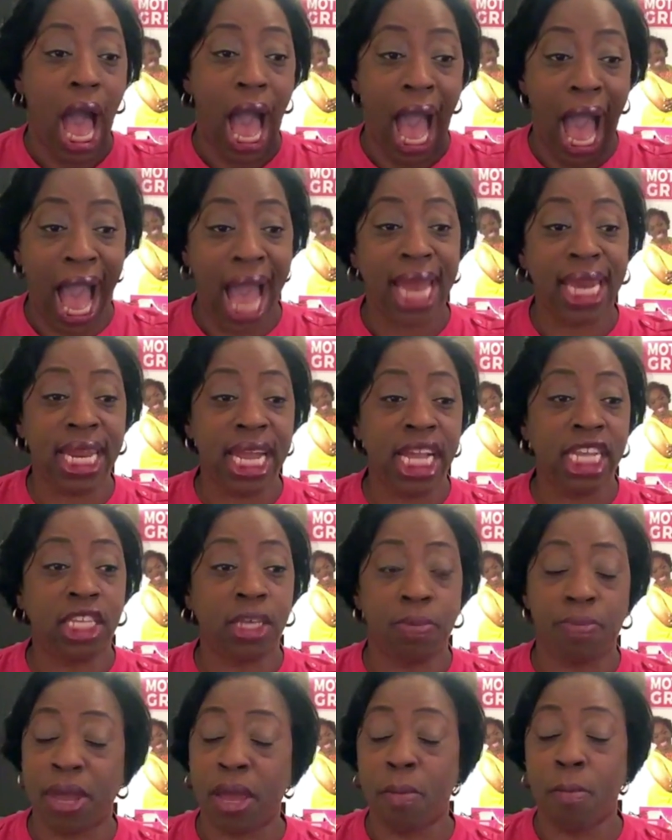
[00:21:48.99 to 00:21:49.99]
I need
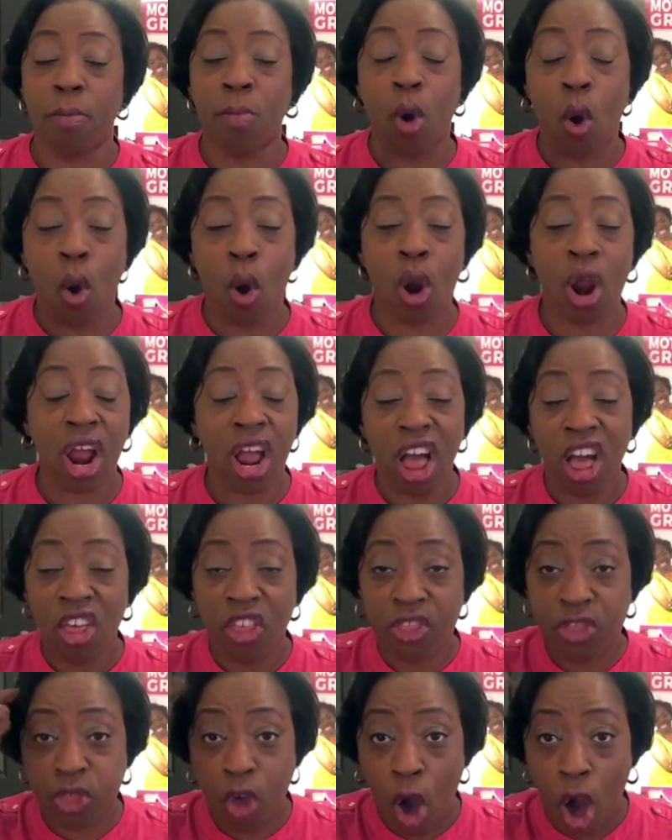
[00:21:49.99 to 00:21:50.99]
to be more
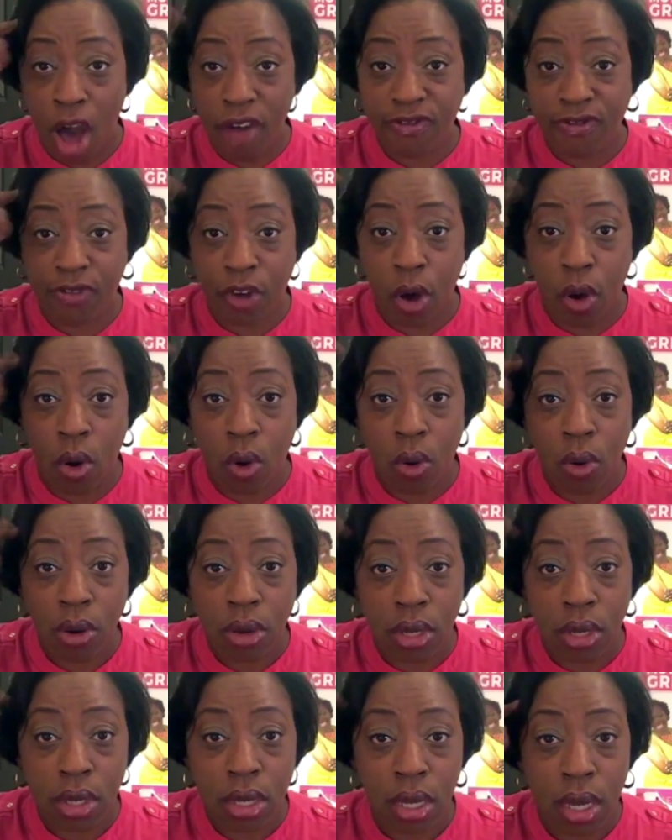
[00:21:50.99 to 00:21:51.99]
thoughtful
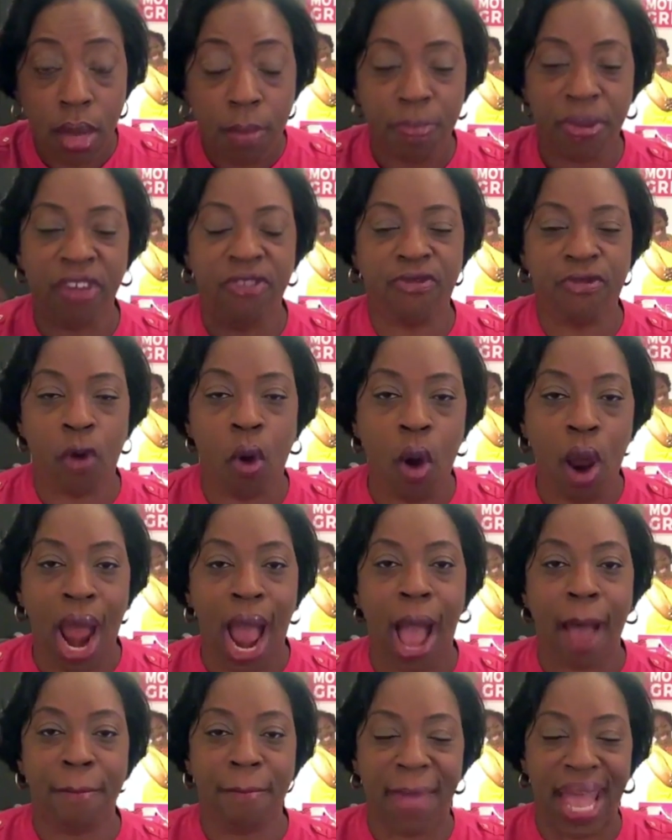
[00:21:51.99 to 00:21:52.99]
before
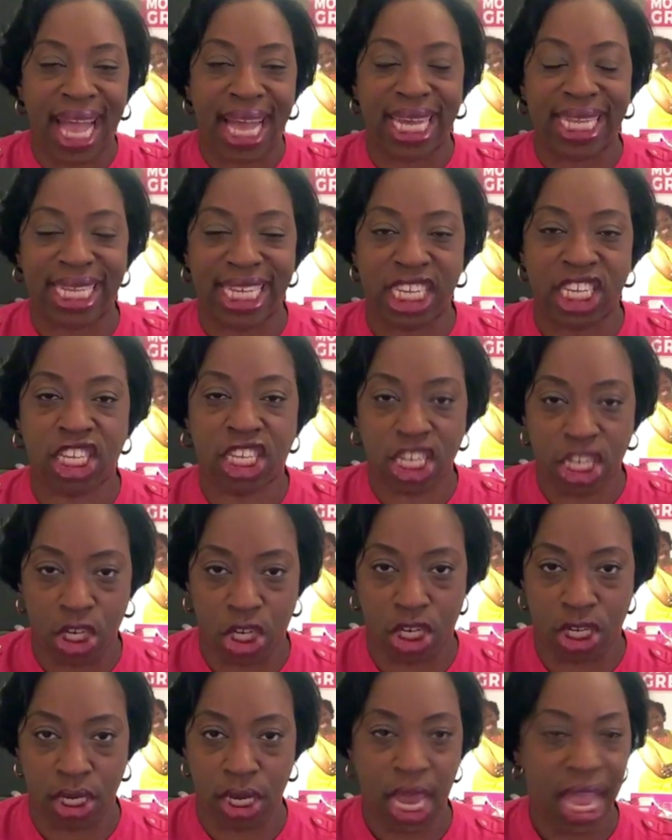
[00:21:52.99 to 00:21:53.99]
I make a
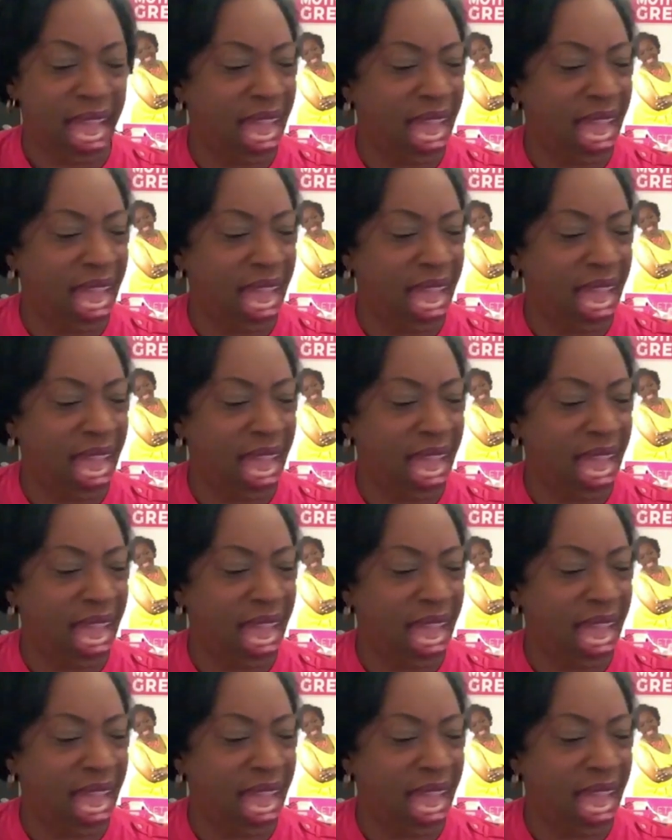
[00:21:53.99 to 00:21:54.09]
decision.